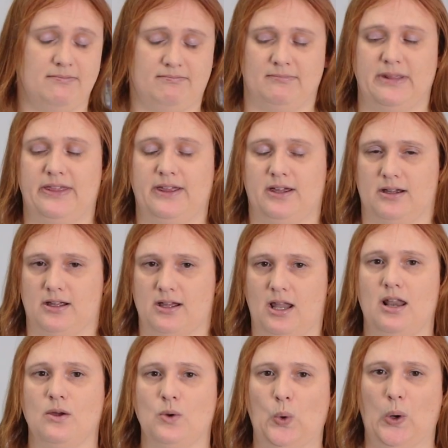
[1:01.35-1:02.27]
the
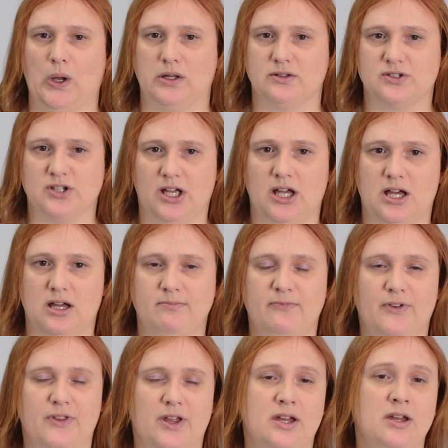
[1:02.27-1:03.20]
colloquial term
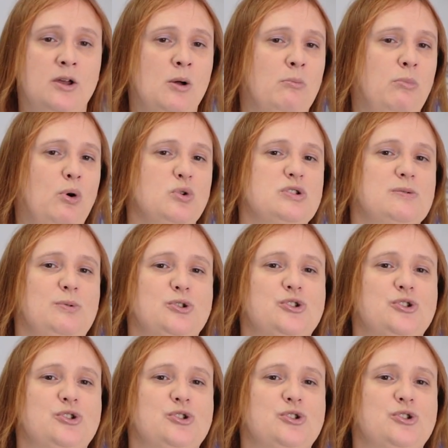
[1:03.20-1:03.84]
for the portable